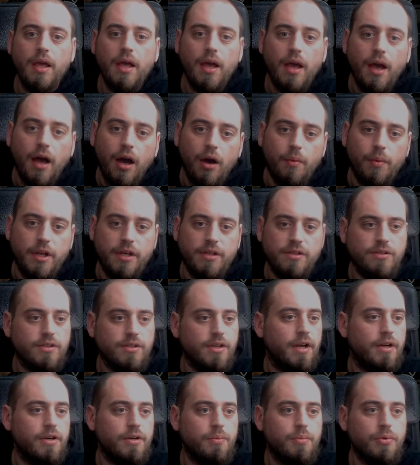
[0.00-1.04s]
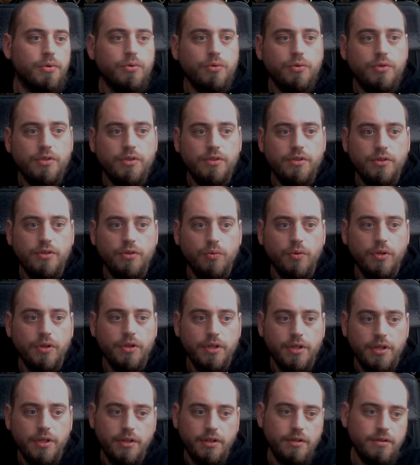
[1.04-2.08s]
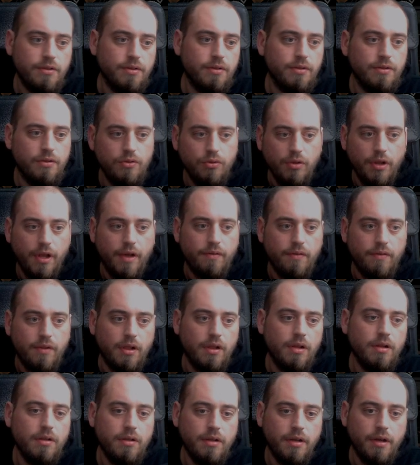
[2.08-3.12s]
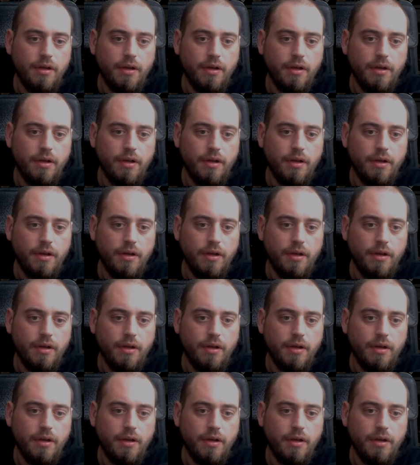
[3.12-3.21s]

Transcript: how many Scardyboosts you will need to level